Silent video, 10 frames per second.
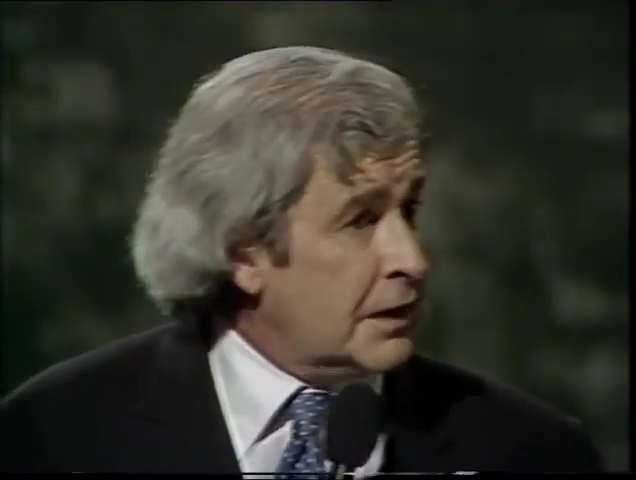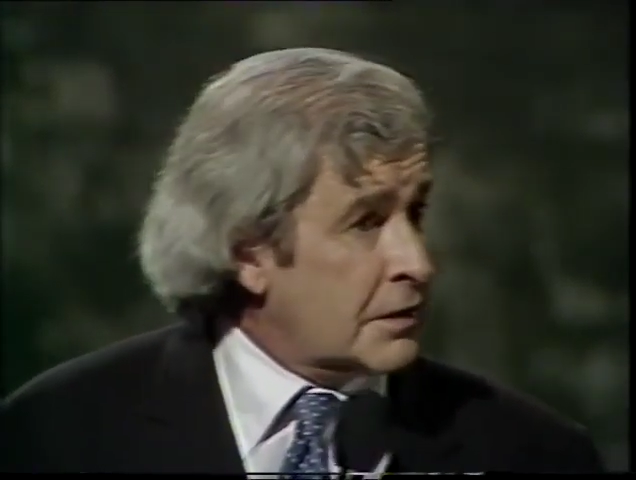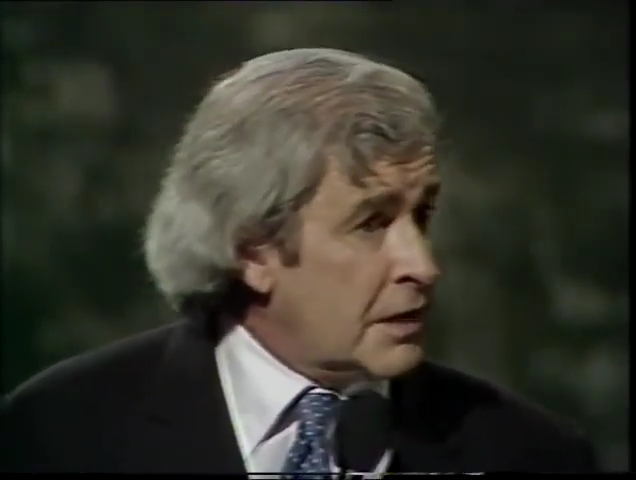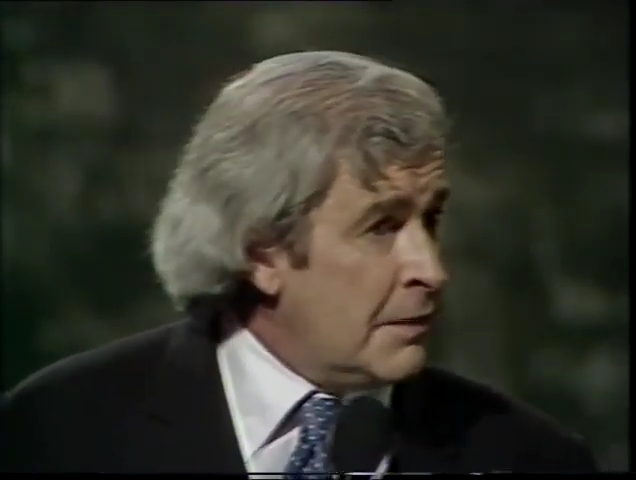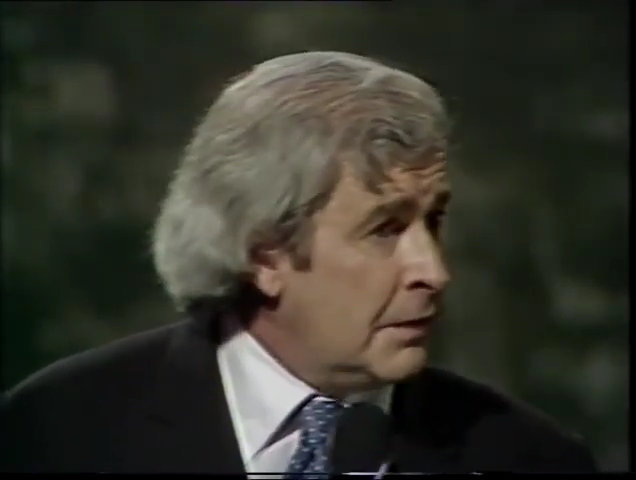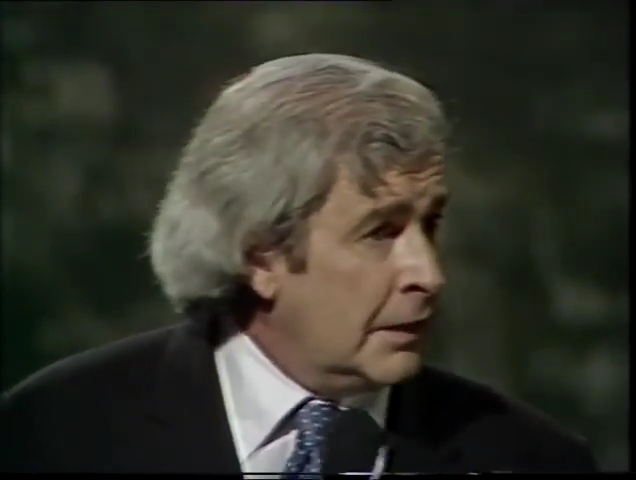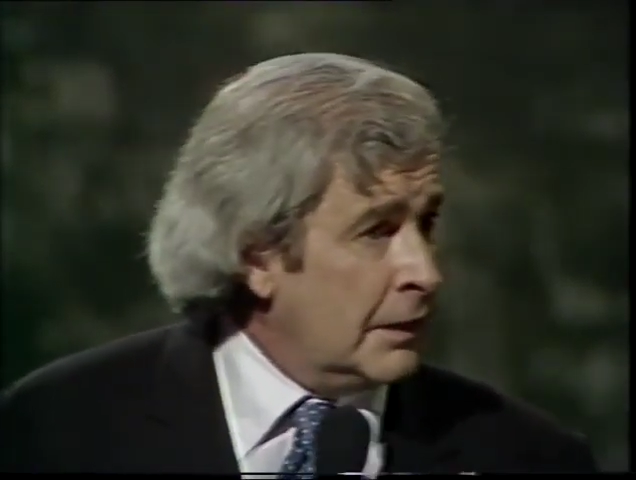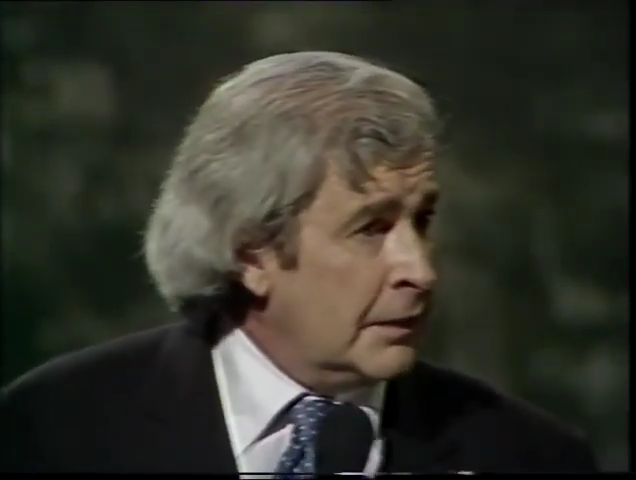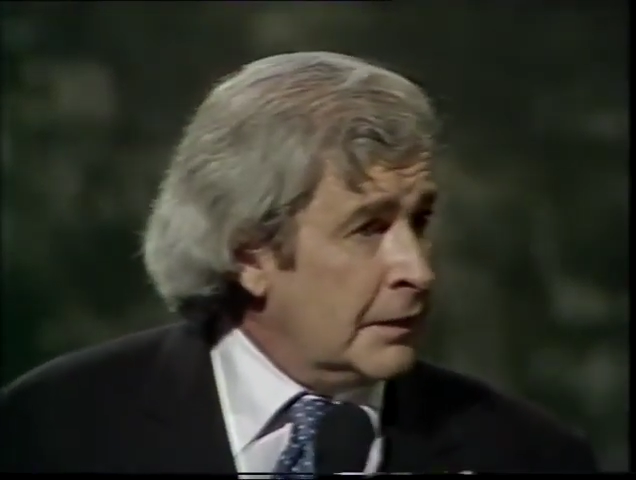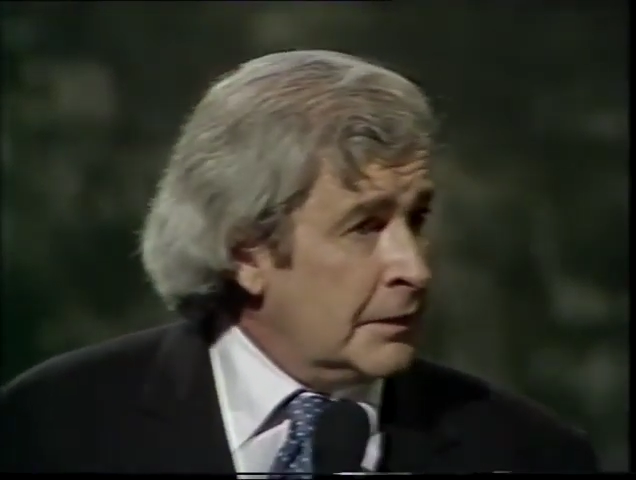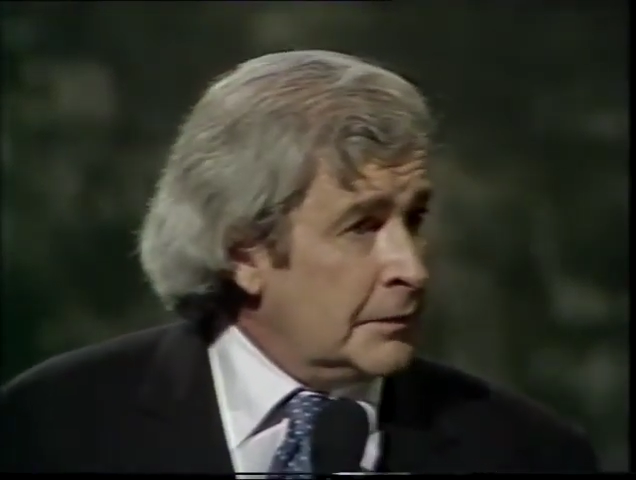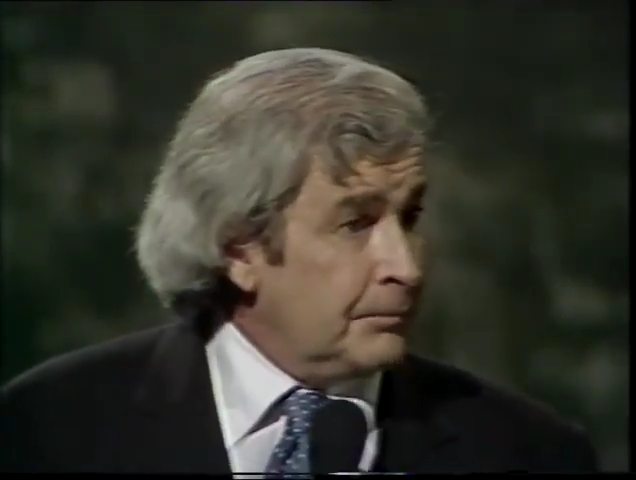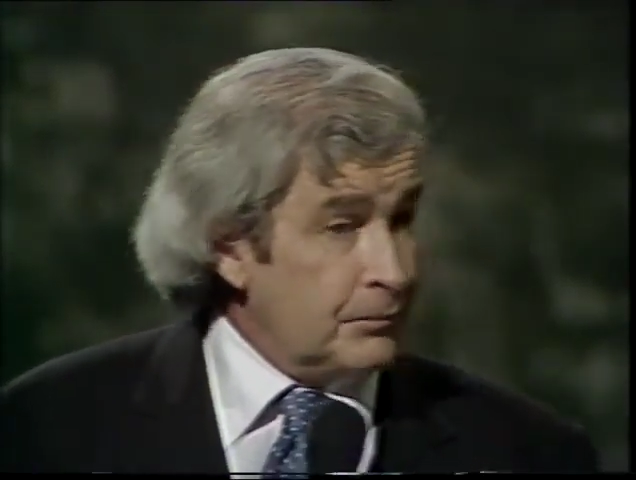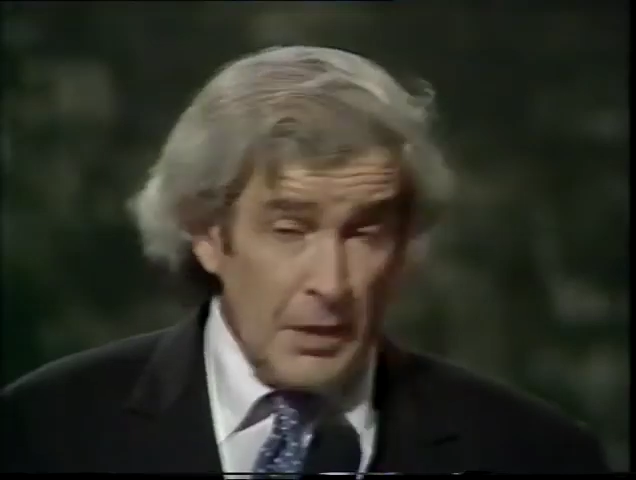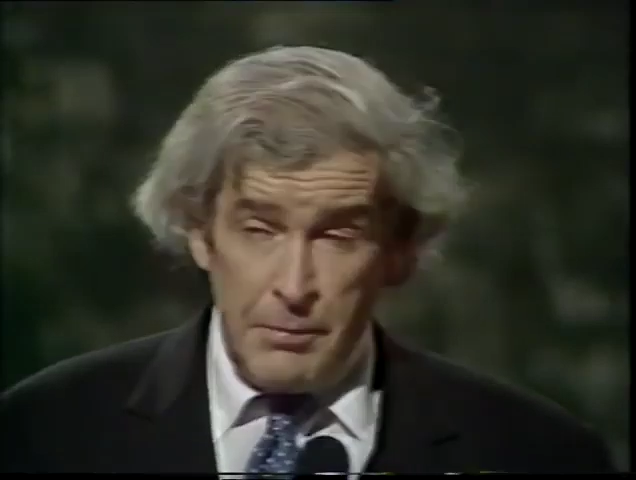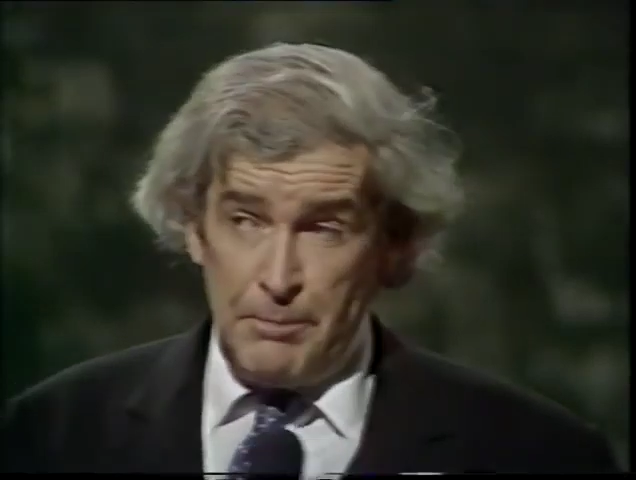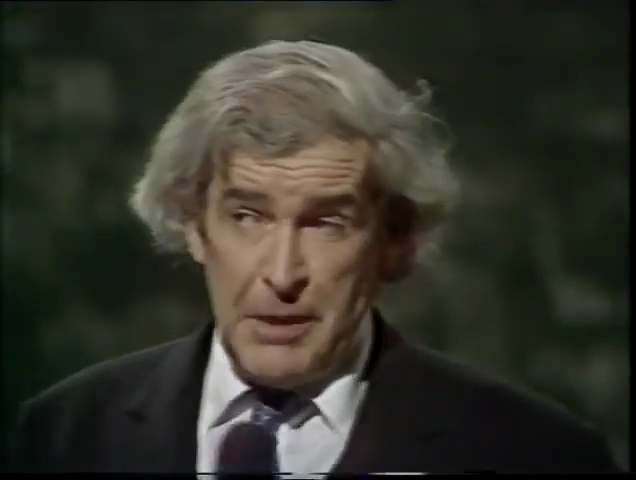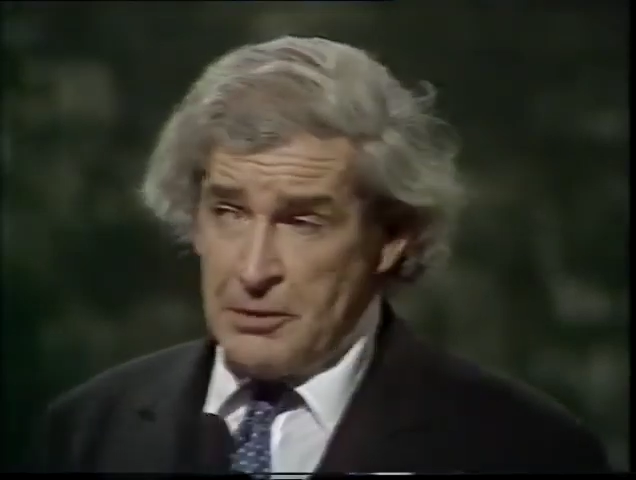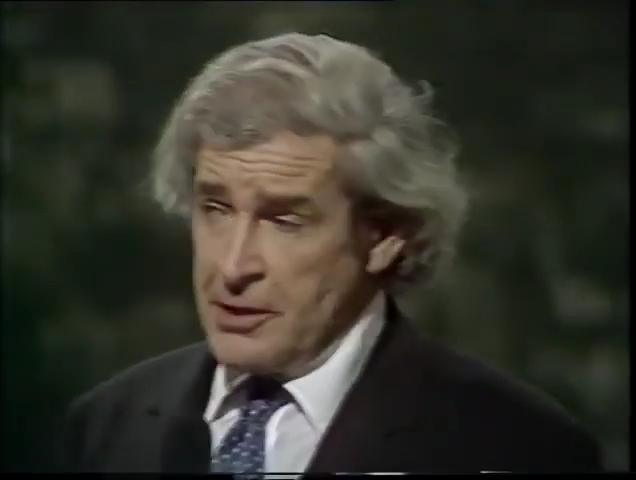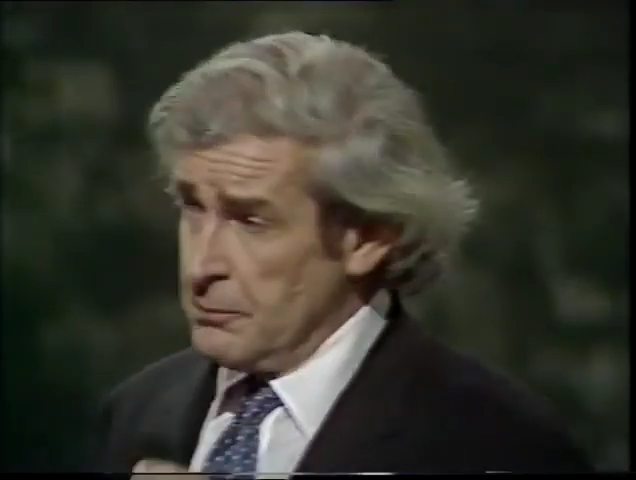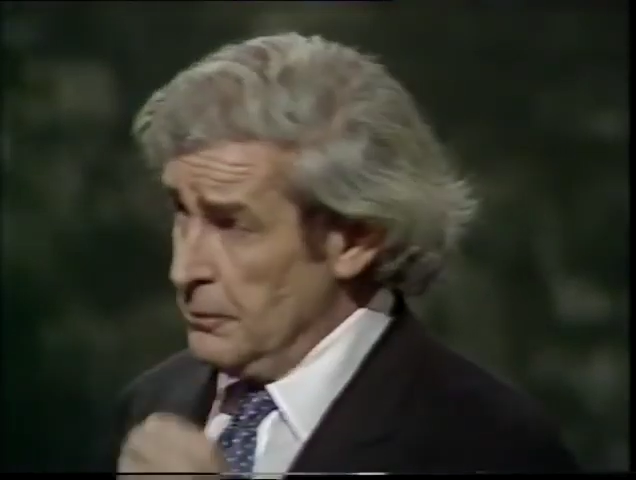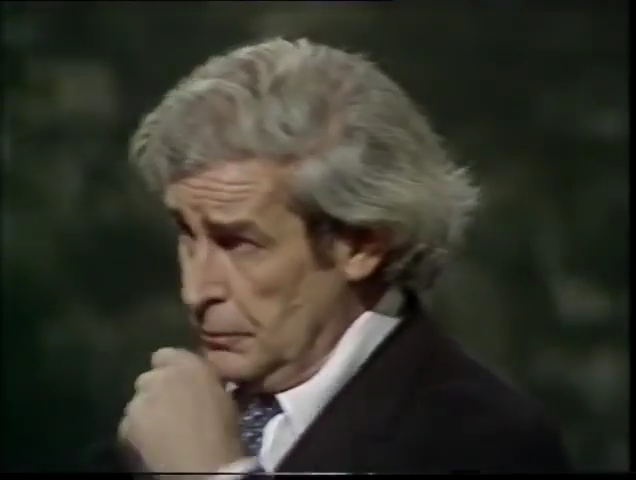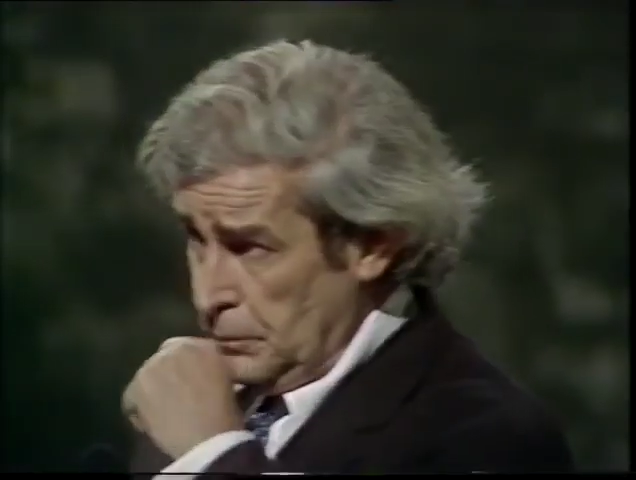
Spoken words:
at a time. But people seem to,